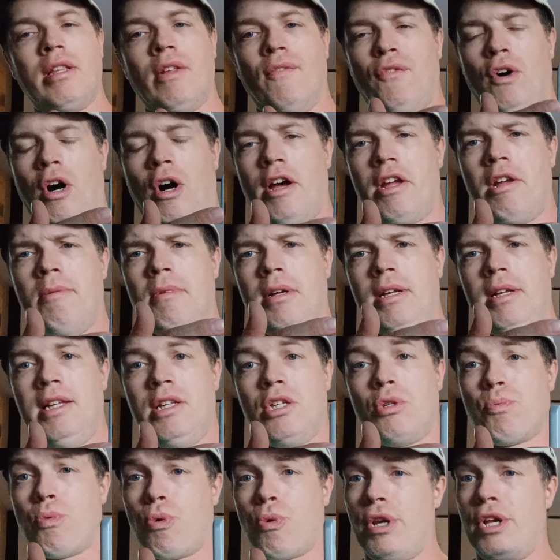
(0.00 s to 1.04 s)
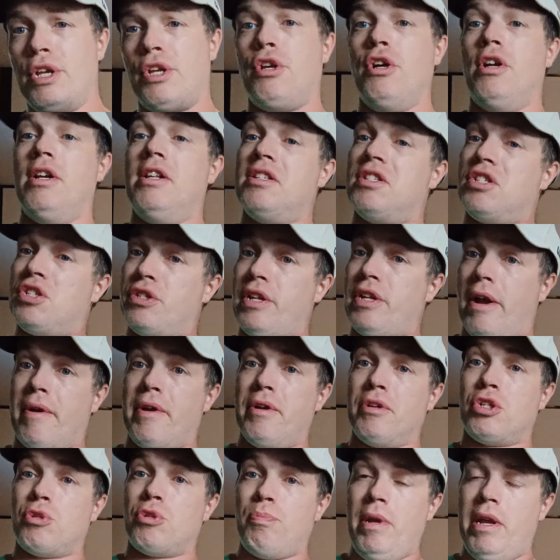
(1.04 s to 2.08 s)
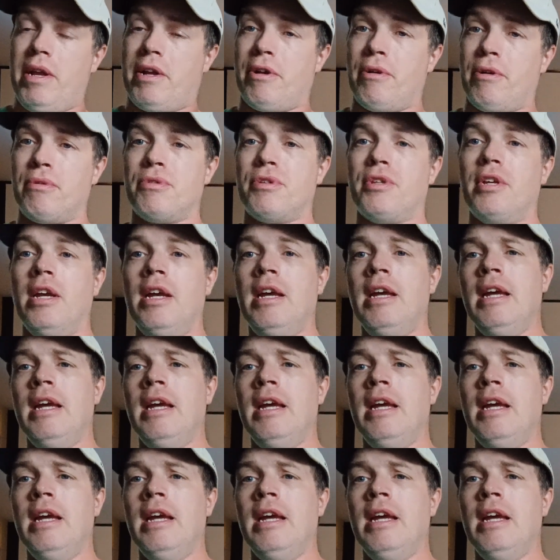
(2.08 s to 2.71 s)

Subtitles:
The volume is pretty good. It's stereo speakers.